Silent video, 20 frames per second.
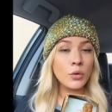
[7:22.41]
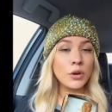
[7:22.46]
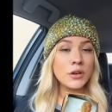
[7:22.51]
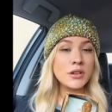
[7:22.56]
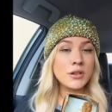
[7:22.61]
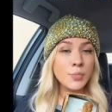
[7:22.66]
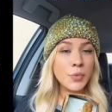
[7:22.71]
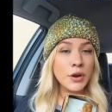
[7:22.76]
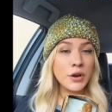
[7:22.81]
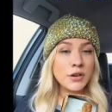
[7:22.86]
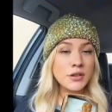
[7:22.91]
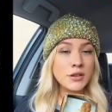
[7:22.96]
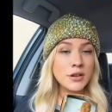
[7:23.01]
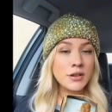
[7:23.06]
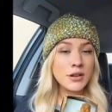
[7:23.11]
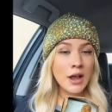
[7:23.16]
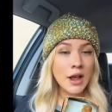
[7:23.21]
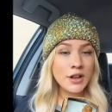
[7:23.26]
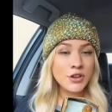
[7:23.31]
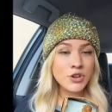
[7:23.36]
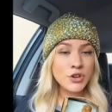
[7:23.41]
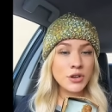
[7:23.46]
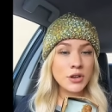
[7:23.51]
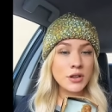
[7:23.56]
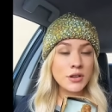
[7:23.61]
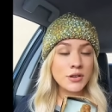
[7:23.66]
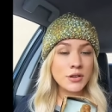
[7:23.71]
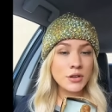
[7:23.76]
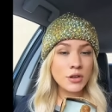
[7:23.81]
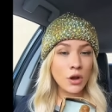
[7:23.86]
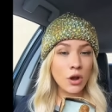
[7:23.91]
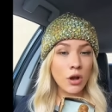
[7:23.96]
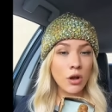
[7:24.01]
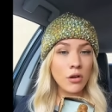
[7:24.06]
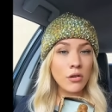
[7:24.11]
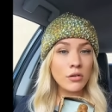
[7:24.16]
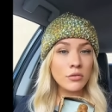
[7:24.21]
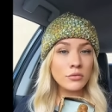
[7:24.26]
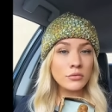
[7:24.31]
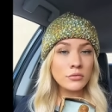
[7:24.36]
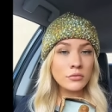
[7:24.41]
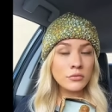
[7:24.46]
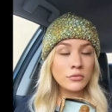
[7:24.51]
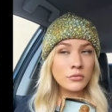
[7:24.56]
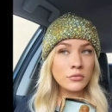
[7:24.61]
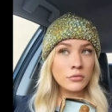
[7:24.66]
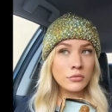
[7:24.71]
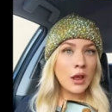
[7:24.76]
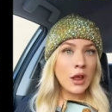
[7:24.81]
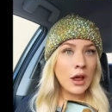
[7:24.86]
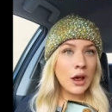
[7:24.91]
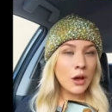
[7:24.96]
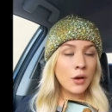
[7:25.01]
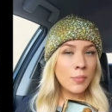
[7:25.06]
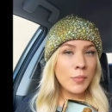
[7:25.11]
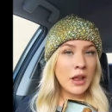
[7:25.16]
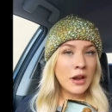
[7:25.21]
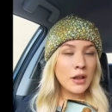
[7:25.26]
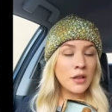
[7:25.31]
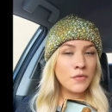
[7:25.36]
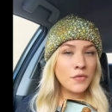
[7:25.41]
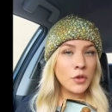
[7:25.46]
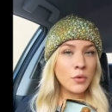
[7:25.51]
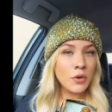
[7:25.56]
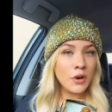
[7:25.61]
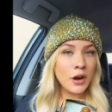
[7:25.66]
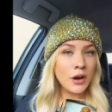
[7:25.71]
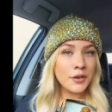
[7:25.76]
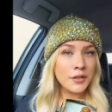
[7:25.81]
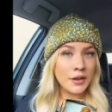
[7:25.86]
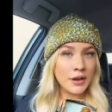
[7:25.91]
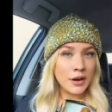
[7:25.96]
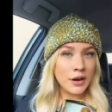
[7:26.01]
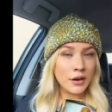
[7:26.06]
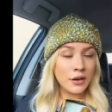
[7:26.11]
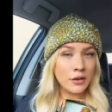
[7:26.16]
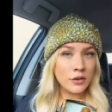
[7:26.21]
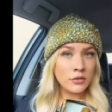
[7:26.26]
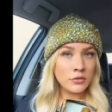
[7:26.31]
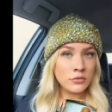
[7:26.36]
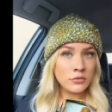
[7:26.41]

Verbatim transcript: or spirits attached to this doll. How many of you are there?